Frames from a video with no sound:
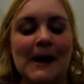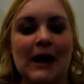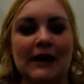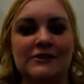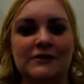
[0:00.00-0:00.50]

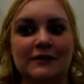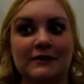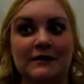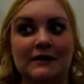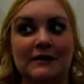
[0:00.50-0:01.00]
I took
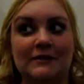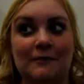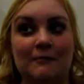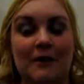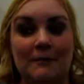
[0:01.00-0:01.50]
the
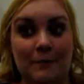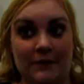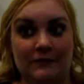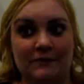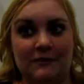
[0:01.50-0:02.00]
wrong
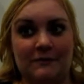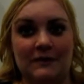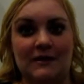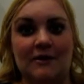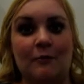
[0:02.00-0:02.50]
pills with
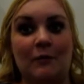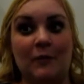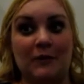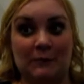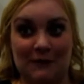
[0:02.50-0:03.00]
me when we
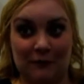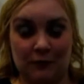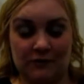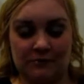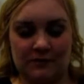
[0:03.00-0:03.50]
went away for
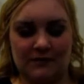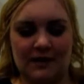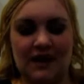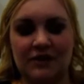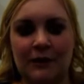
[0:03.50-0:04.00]
Christmas, and
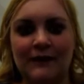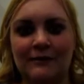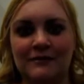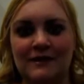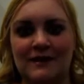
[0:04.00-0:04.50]
I thought I
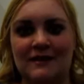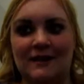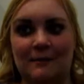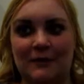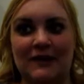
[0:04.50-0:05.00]
was taking a
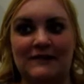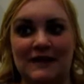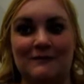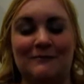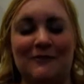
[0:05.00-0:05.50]
pill I
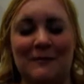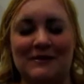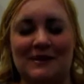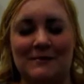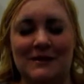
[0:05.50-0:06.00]
take for my
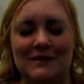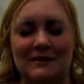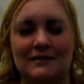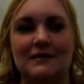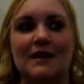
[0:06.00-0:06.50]
diabetes,